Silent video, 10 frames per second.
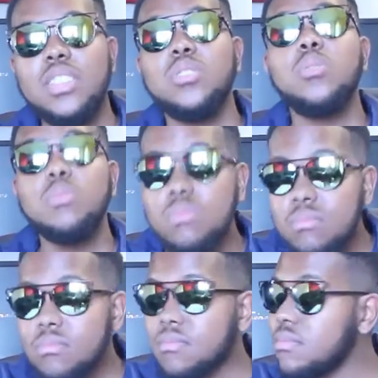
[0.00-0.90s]
There's no
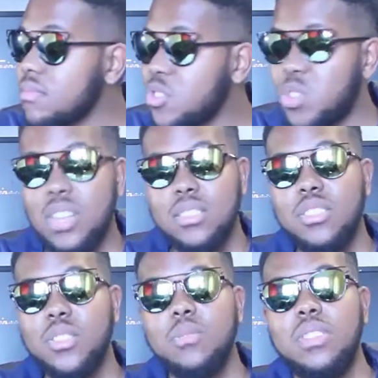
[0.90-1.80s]
trust
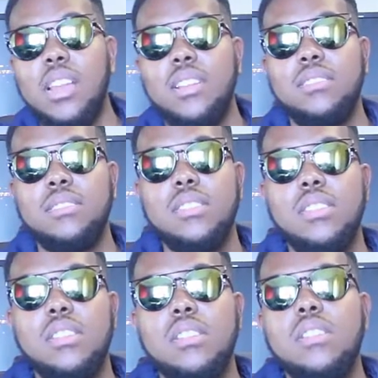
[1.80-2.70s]
in new talent.
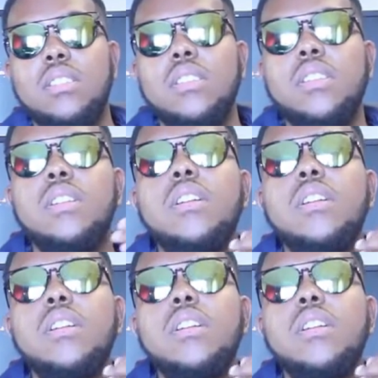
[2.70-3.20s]
You